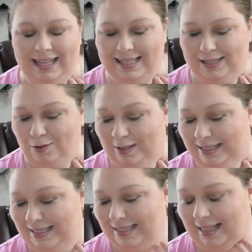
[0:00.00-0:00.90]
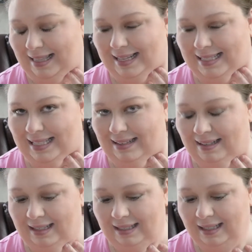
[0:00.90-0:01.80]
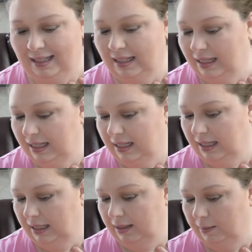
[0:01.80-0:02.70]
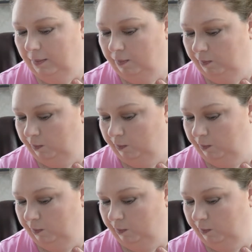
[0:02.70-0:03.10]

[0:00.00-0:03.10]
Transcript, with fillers: as it was. I think I said that right. Um,